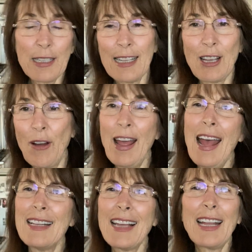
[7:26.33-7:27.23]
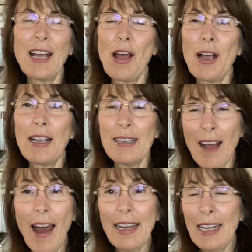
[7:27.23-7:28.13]
It's like,
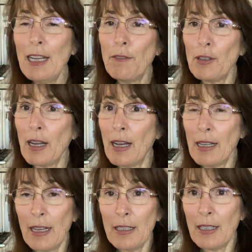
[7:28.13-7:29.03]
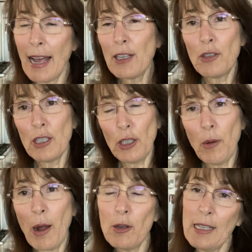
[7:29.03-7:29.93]
not eating for an extra two
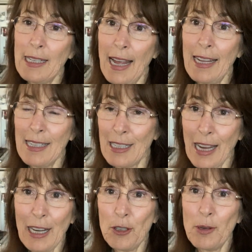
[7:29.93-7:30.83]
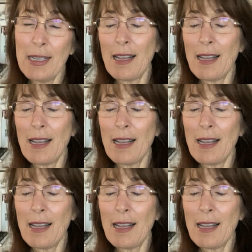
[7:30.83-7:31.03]
hours a day is dangerous.